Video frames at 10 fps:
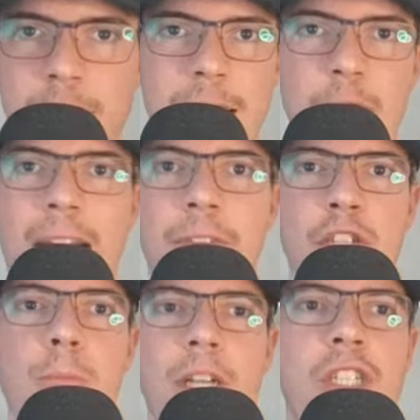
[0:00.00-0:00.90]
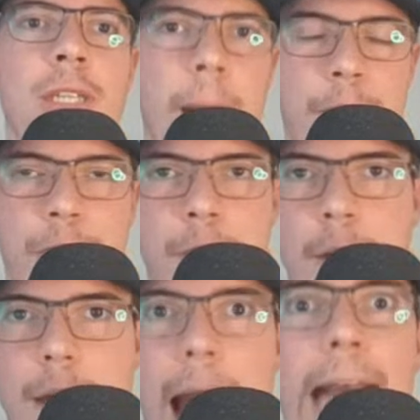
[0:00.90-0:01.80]
You can never have too much depth,
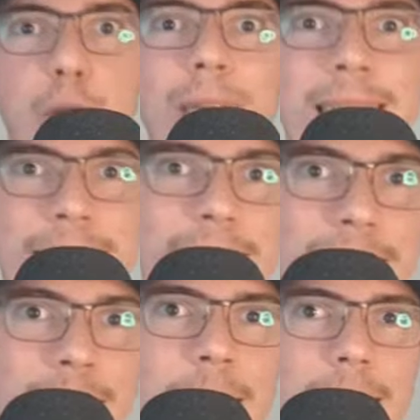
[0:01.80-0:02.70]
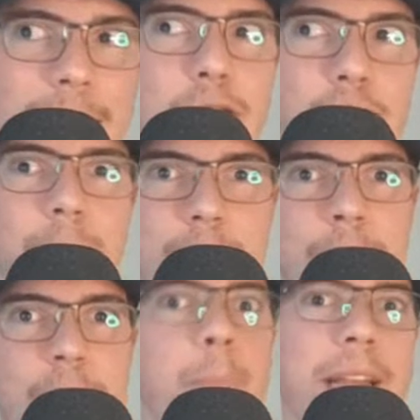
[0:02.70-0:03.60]
as we see in terms
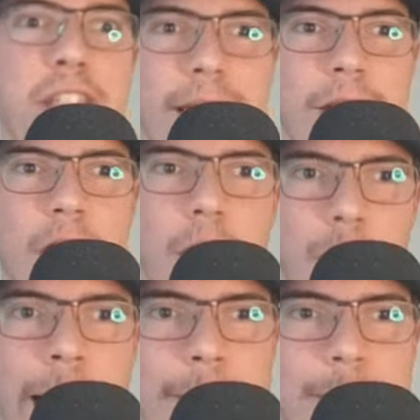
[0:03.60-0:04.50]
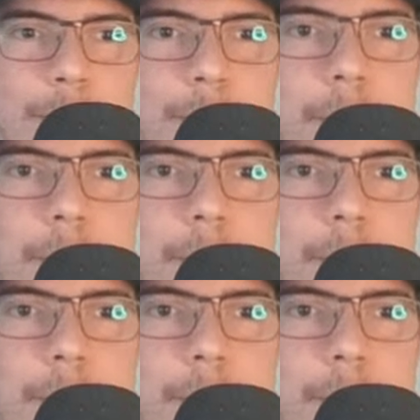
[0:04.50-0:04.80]
of the pitching talk, right?